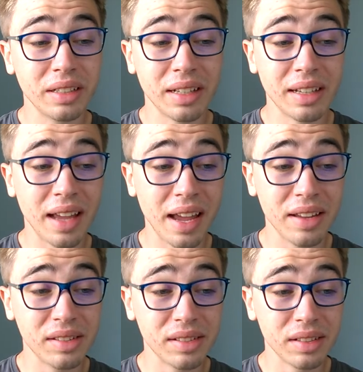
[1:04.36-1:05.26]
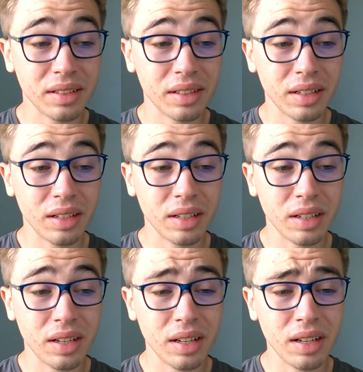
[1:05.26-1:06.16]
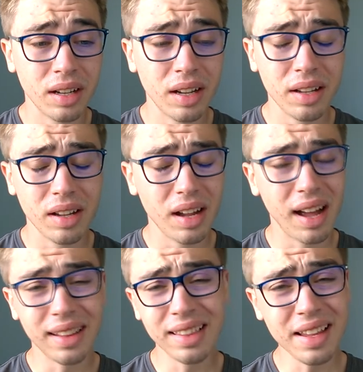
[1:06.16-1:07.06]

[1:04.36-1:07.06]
the case, at